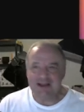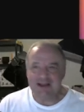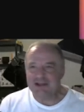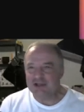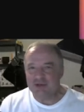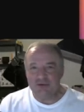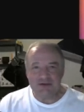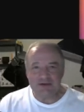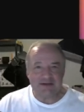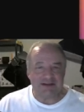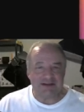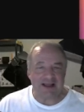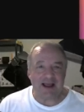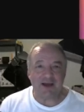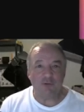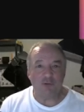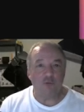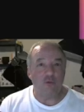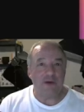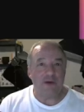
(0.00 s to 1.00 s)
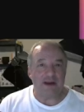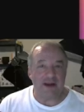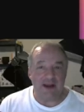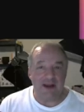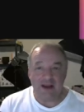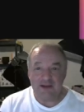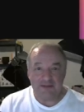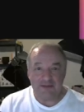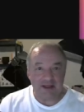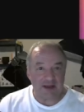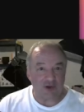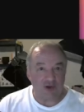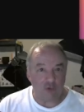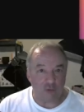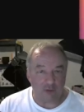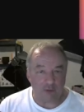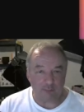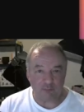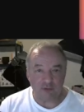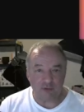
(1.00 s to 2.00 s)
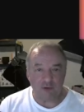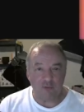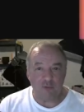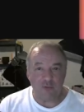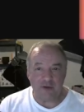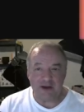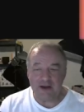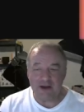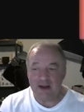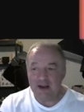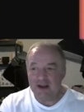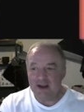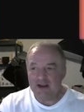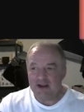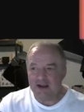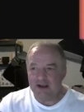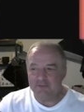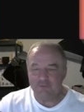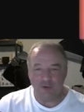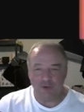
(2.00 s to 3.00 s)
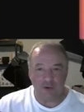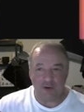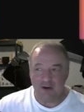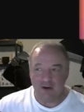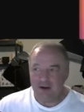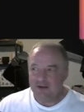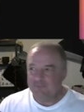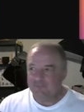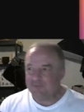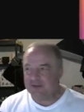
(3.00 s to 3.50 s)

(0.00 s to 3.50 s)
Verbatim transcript: Use that we, that corporate we of your